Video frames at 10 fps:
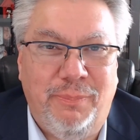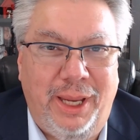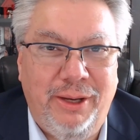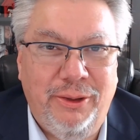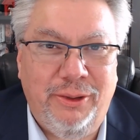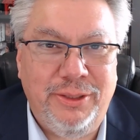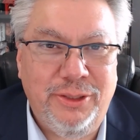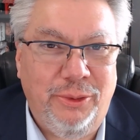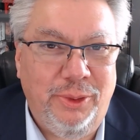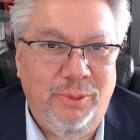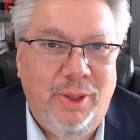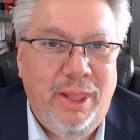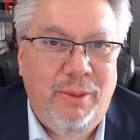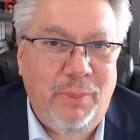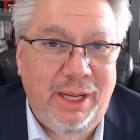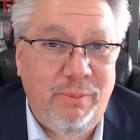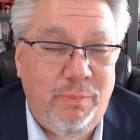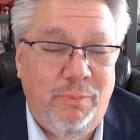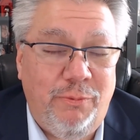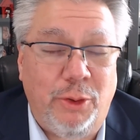a banker. And so many
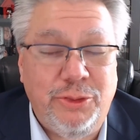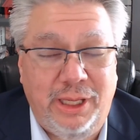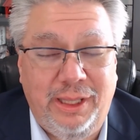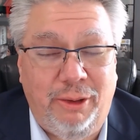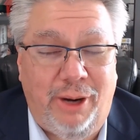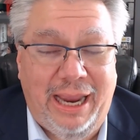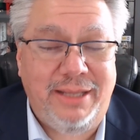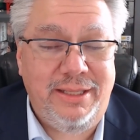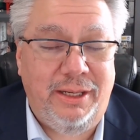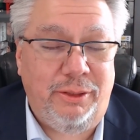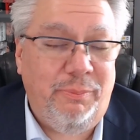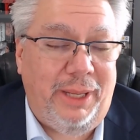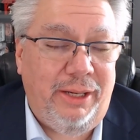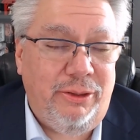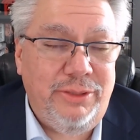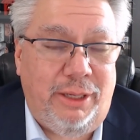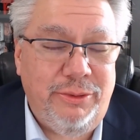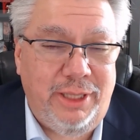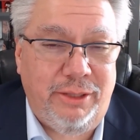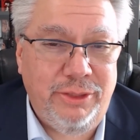folks say they were accidental bankers. I
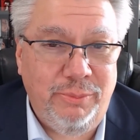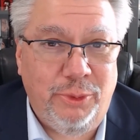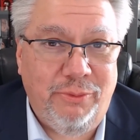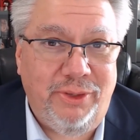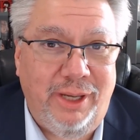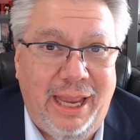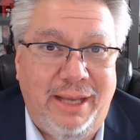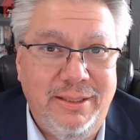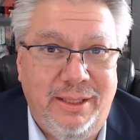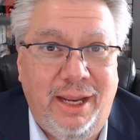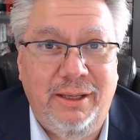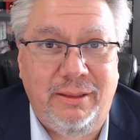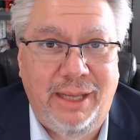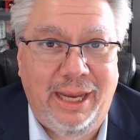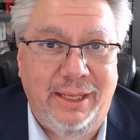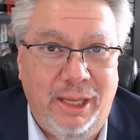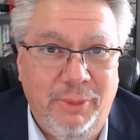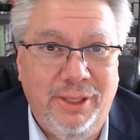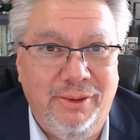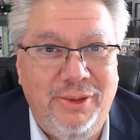was actually more of an accidental
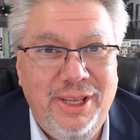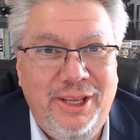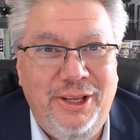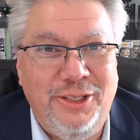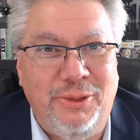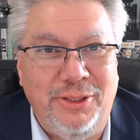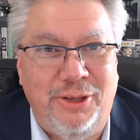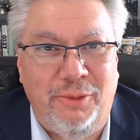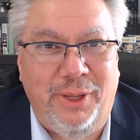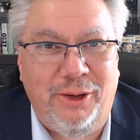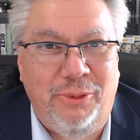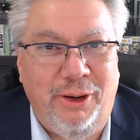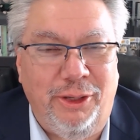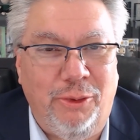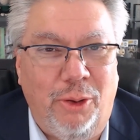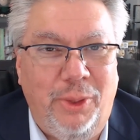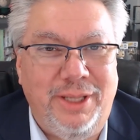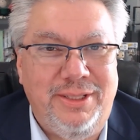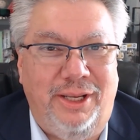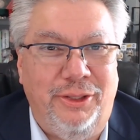academic. So I started my career at
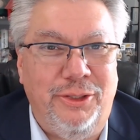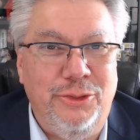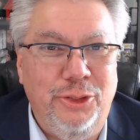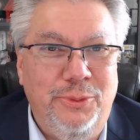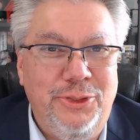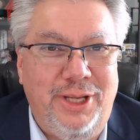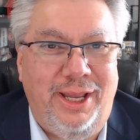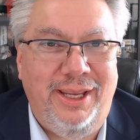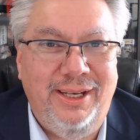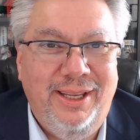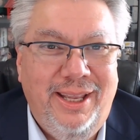Norwest on the consumer side.